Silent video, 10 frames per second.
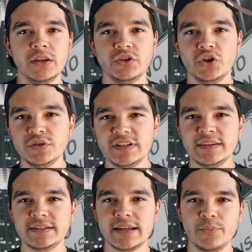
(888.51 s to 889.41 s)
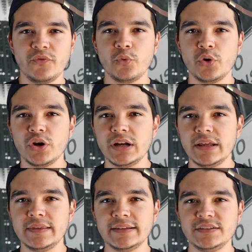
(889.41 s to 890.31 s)
Notice that the type of
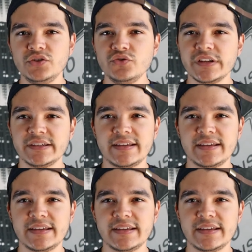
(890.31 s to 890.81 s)
word that's used is